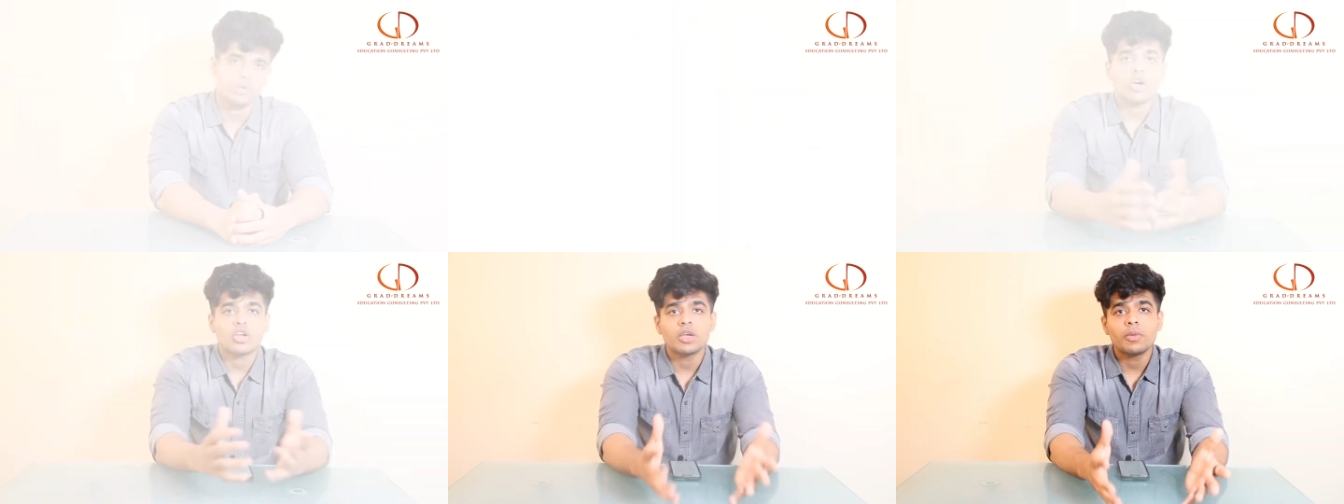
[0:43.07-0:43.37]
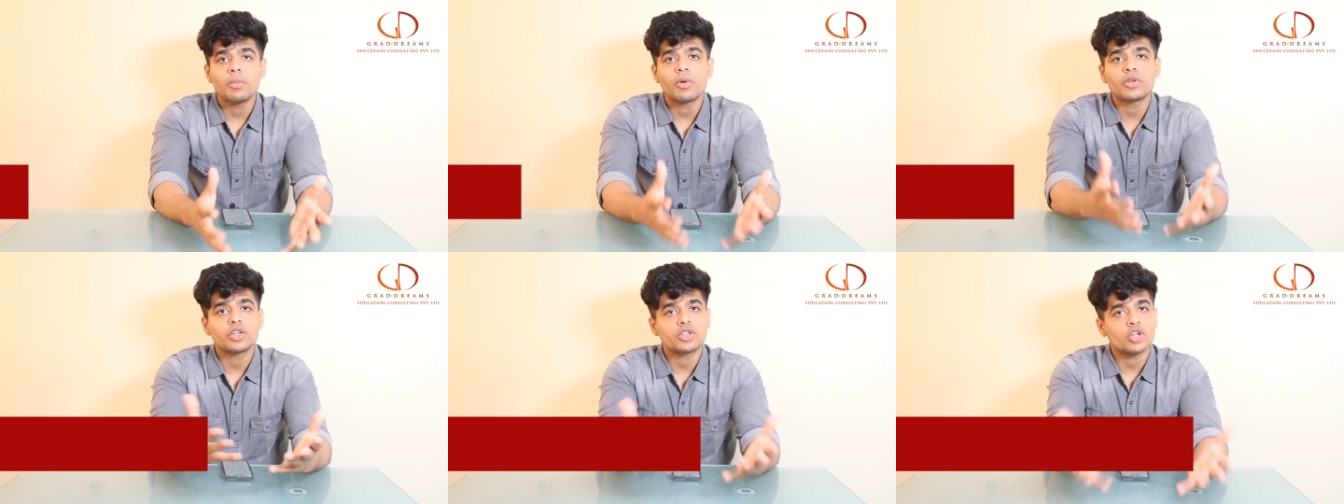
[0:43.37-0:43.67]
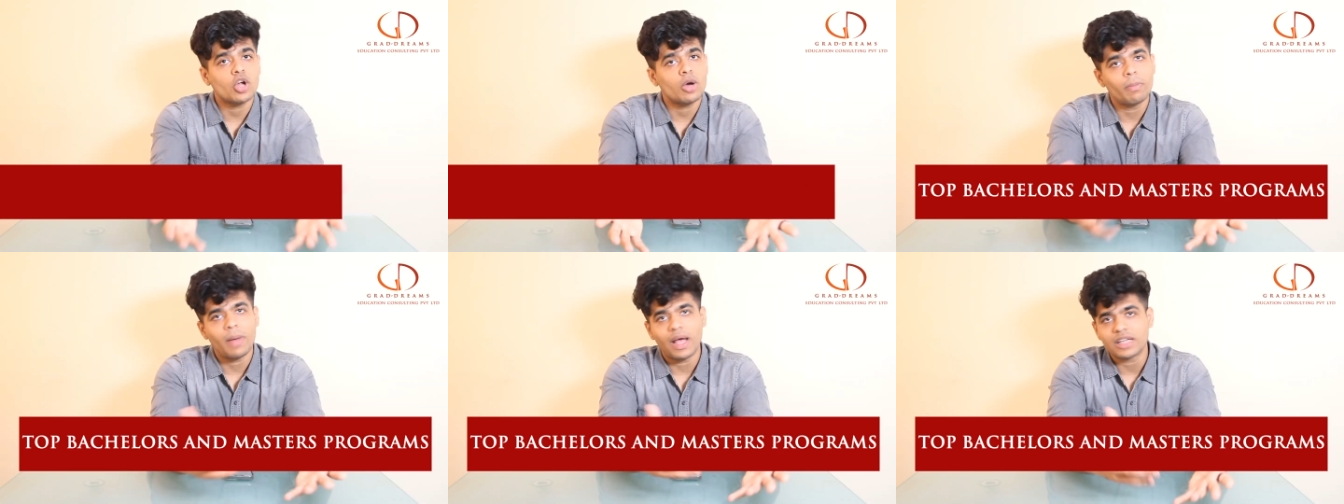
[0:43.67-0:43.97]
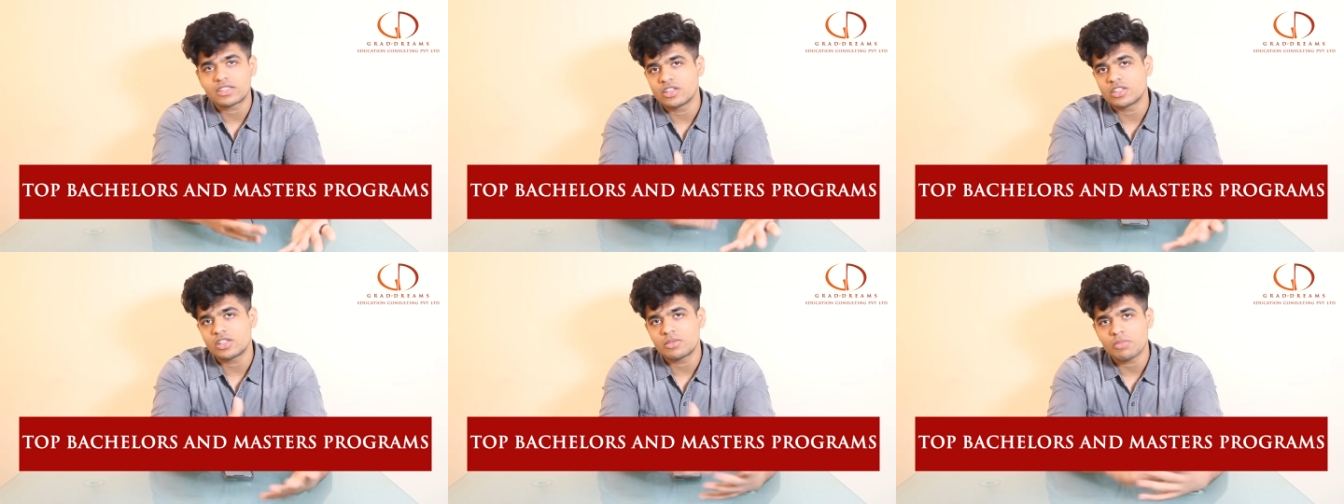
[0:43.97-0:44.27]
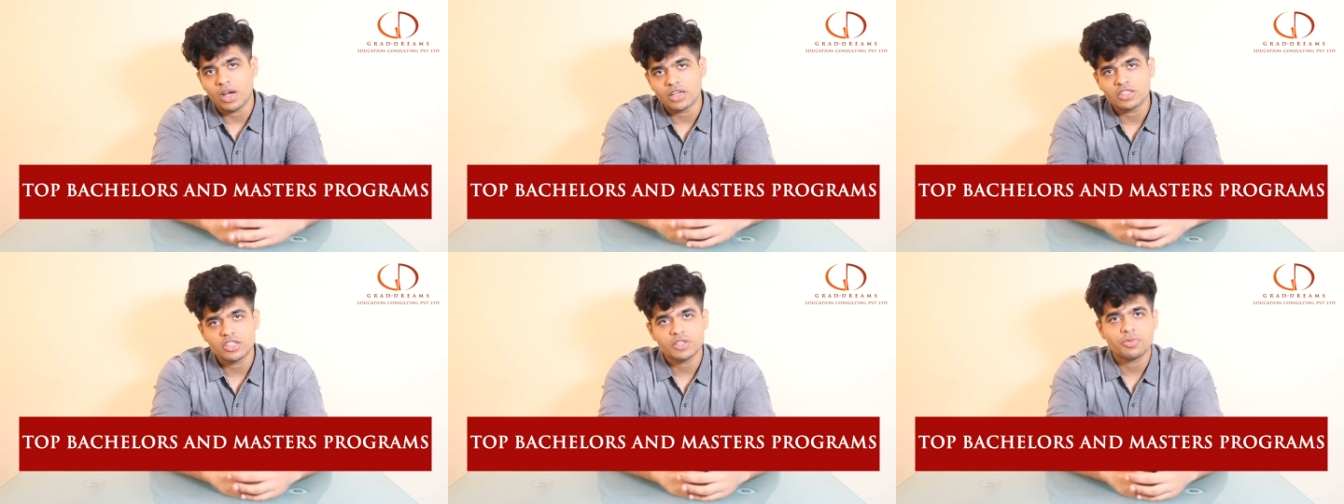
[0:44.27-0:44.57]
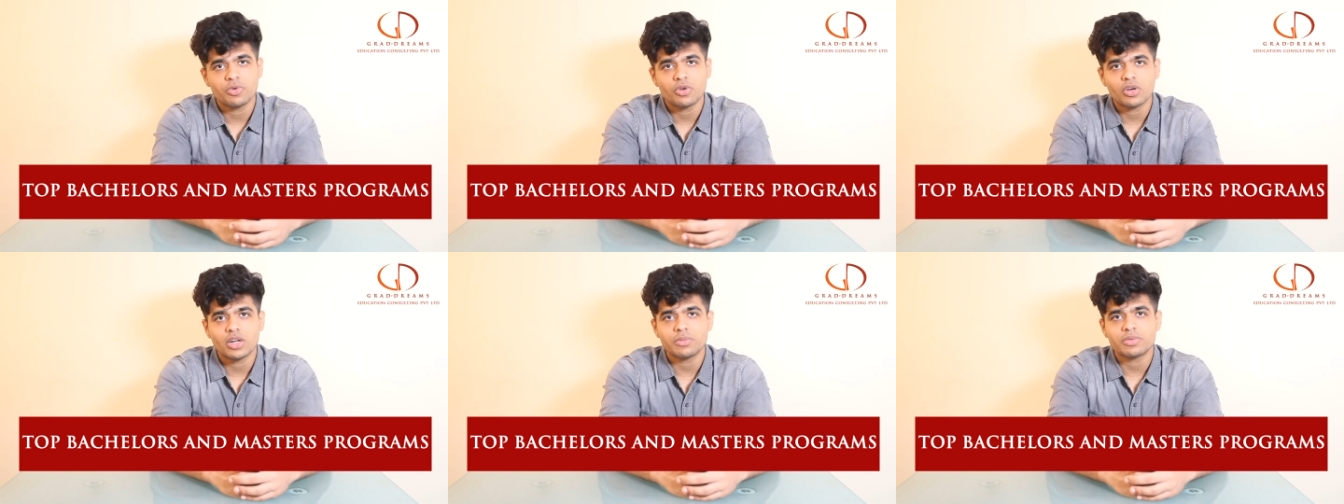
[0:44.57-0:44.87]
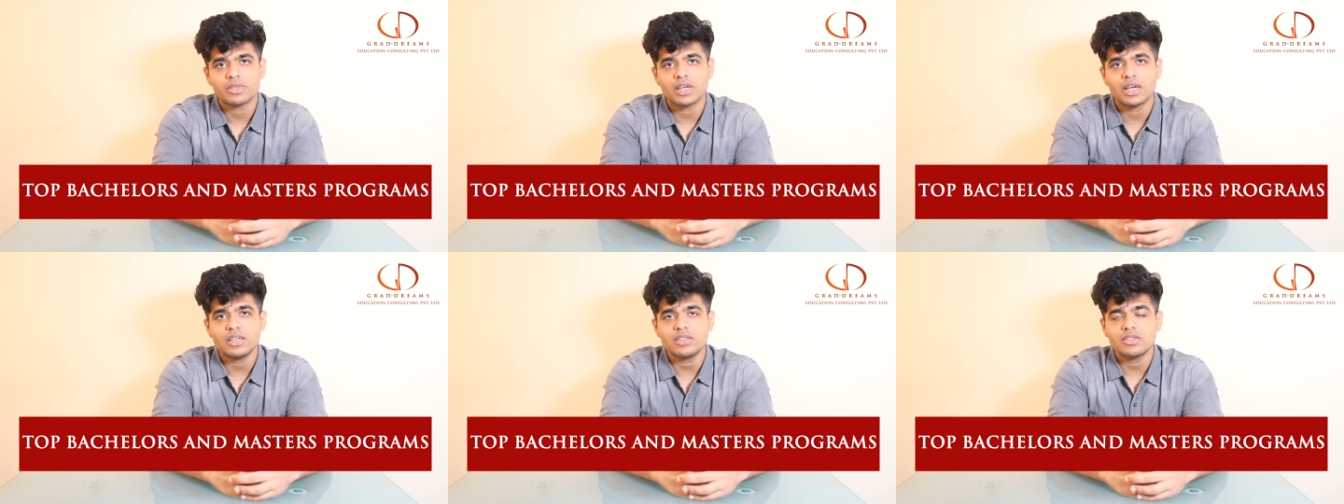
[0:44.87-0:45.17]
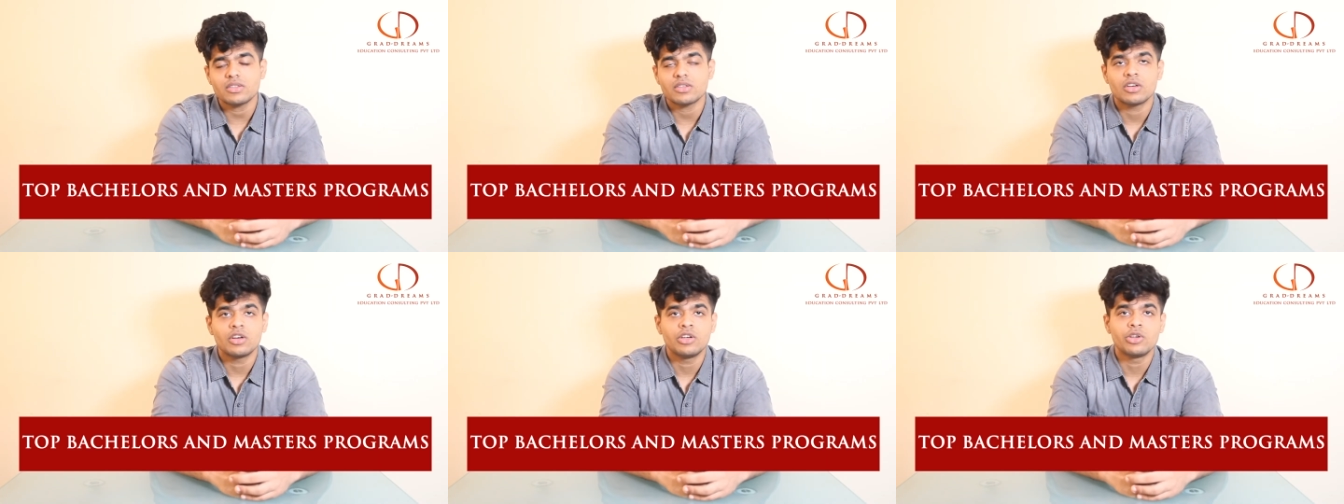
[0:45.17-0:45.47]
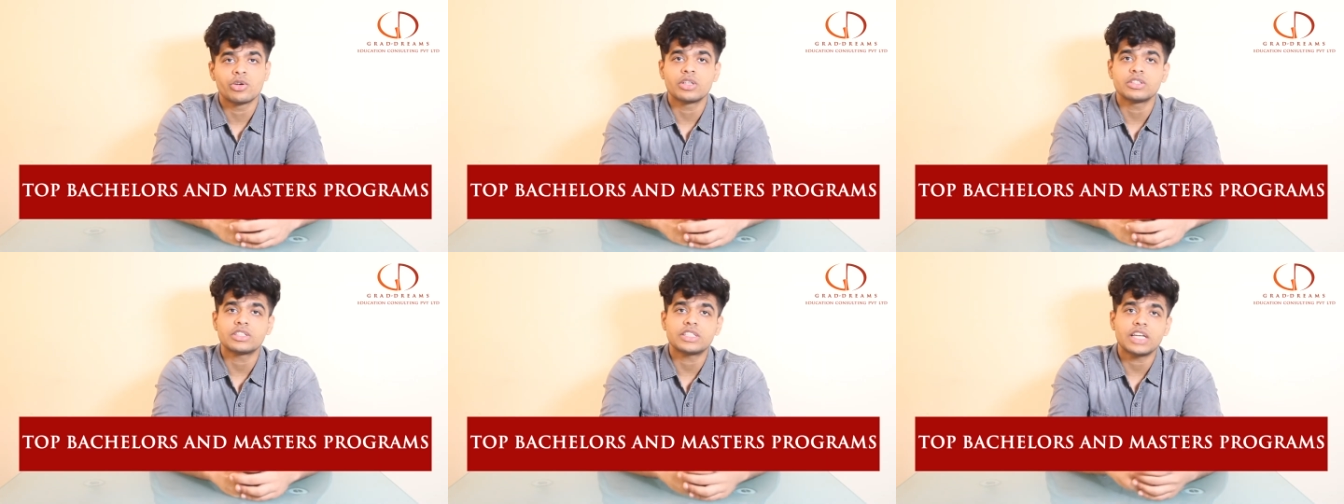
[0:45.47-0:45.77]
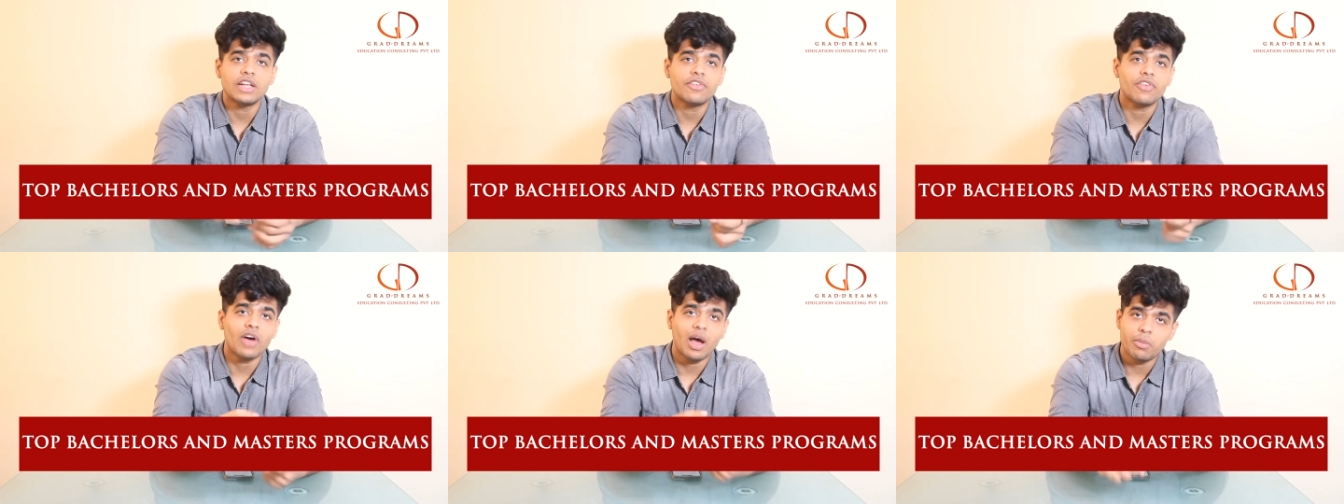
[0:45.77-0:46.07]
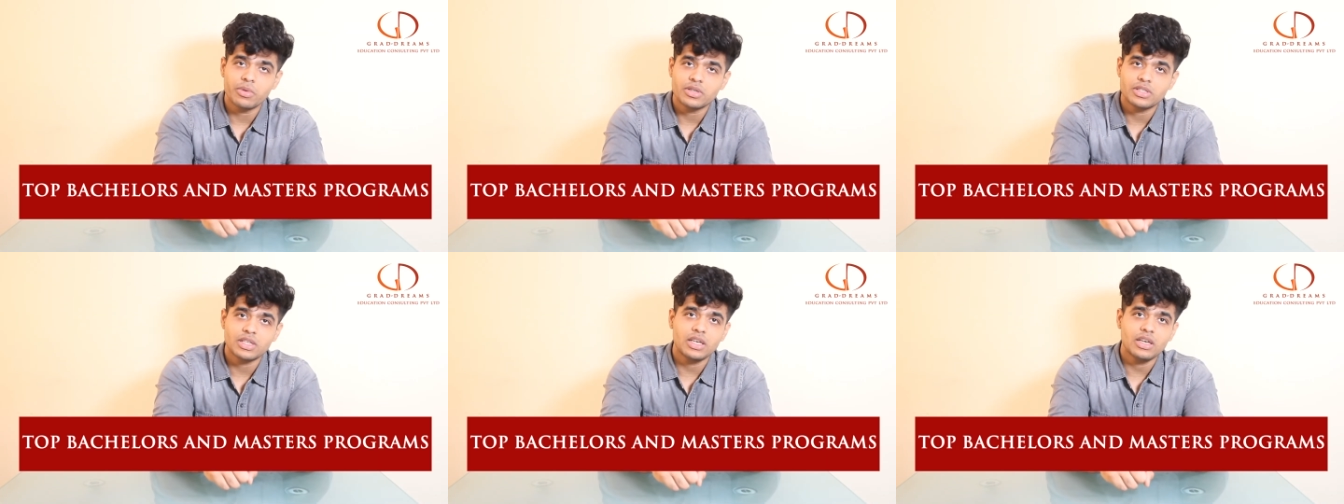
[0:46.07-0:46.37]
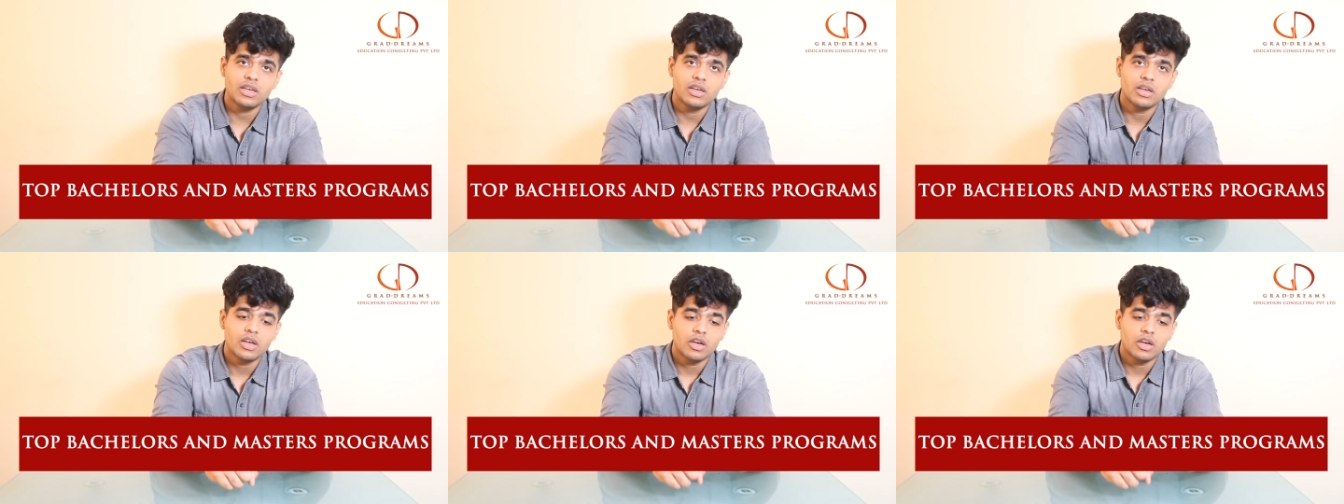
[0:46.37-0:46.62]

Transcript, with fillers: Talking about the top bachelor's and master's programs guys, you can study pharmacy,